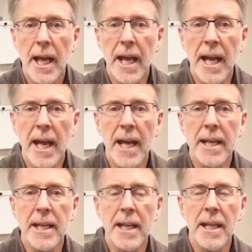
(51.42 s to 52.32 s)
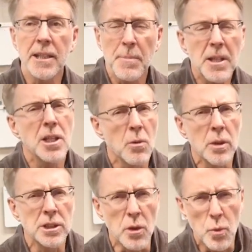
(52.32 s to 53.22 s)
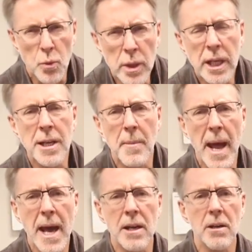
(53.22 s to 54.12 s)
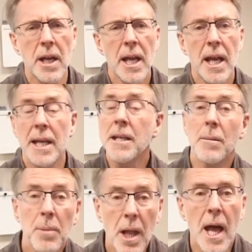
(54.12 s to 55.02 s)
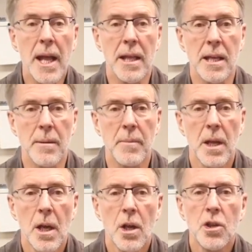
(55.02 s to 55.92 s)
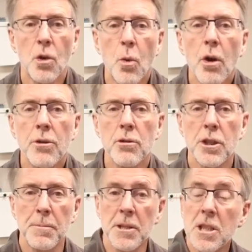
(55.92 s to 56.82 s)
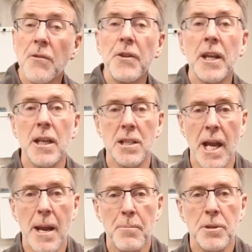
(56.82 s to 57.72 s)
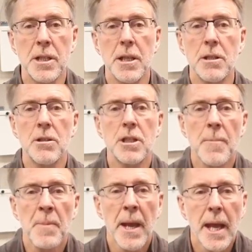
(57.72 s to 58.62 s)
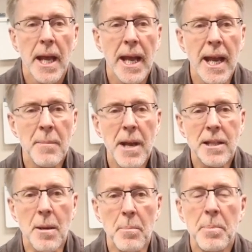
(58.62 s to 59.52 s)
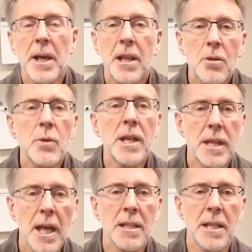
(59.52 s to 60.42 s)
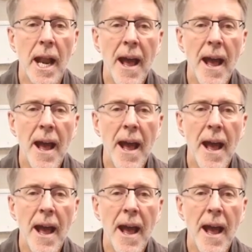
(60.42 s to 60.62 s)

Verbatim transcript: and especially the ones that really matter and then applying them. You'll work through specific exam procedures aimed at the big three things that